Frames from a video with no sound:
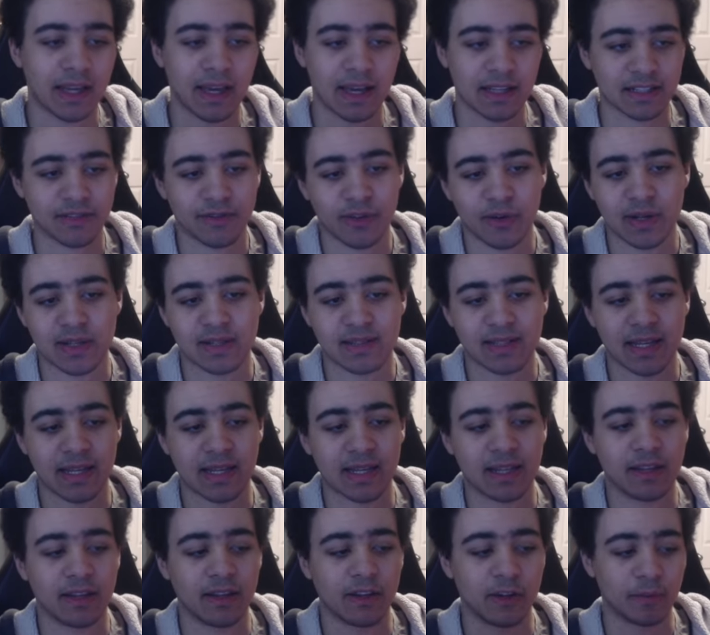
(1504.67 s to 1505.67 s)
As I've already
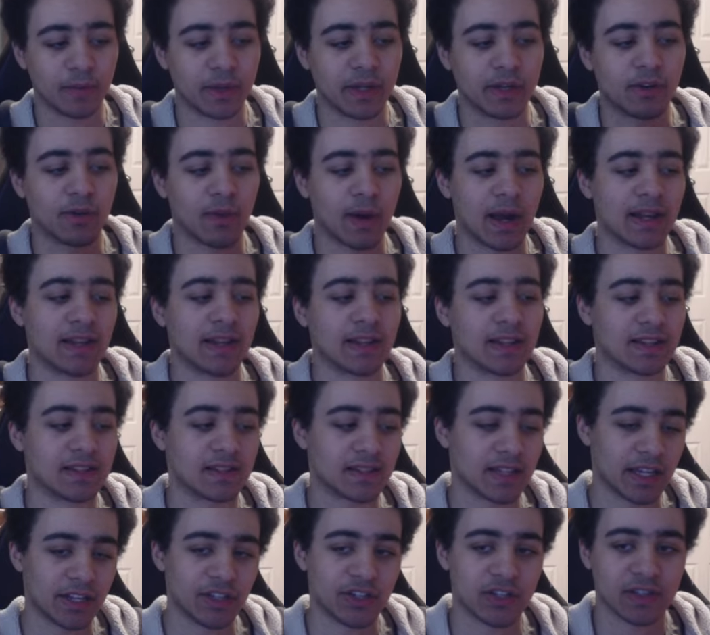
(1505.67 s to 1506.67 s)
stated, you'll be grinding the
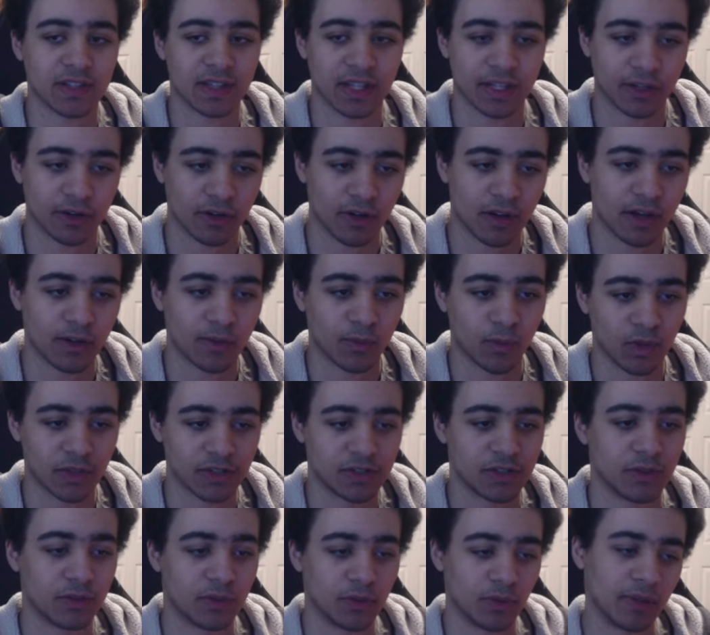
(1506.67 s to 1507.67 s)
stages later on
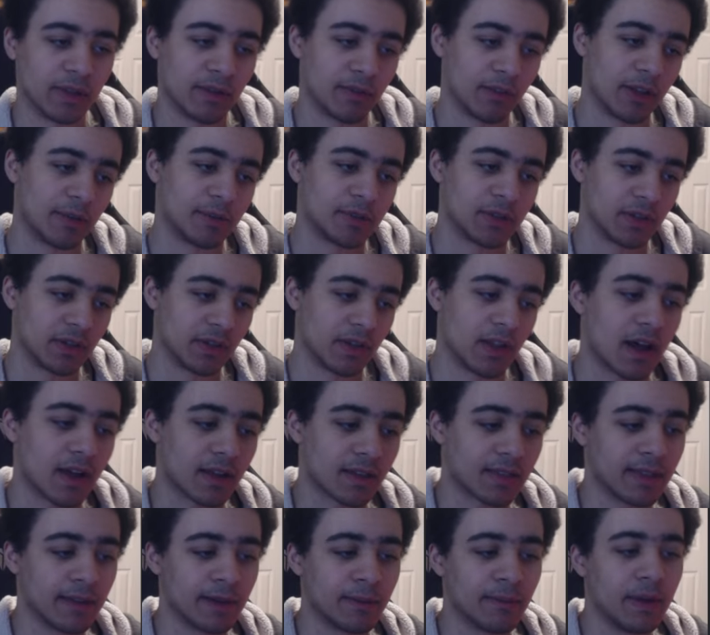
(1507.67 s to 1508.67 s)
once you do level up to
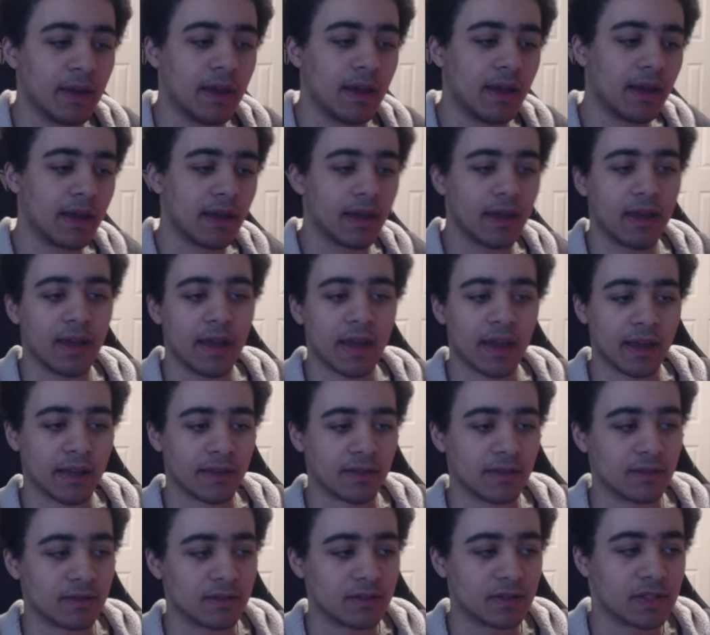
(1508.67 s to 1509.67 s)
unlock them,
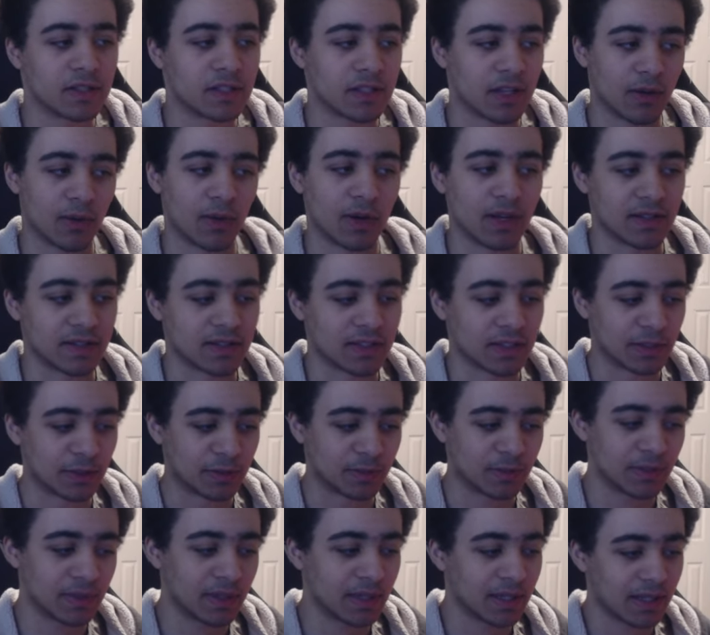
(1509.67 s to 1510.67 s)
and so on.
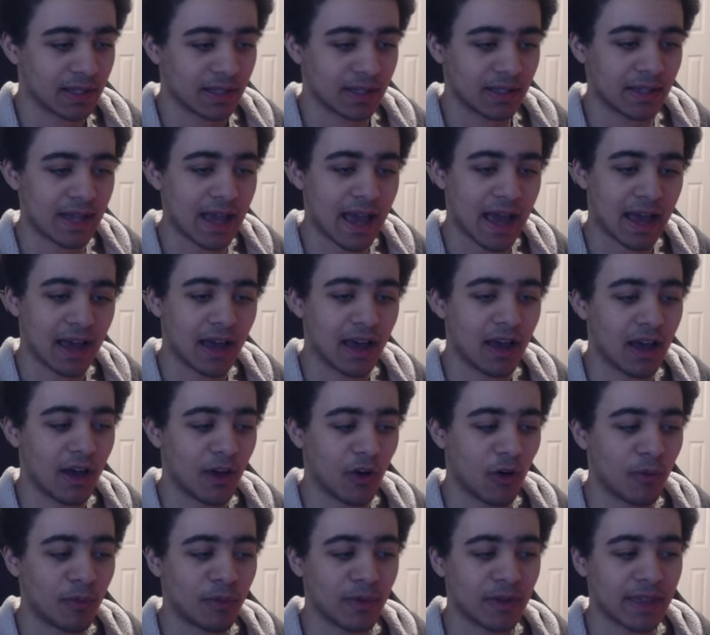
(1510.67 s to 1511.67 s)
So yeah,
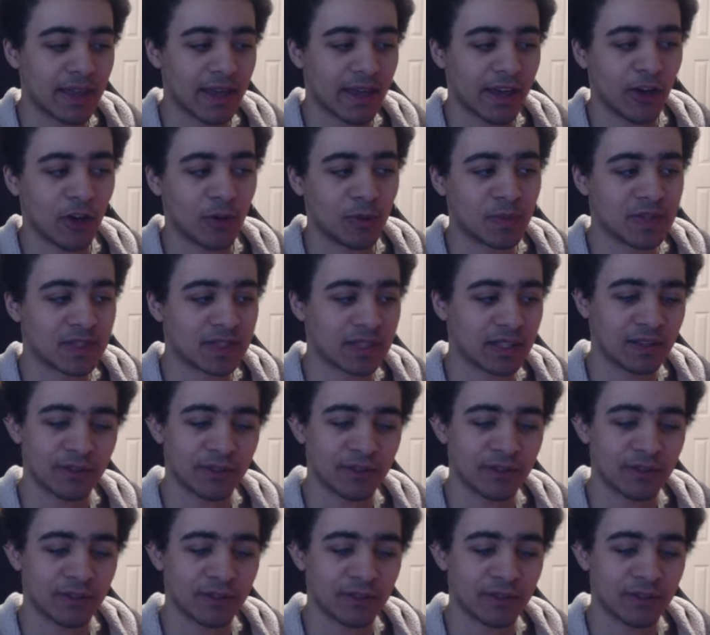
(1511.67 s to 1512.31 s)
hopefully that helps.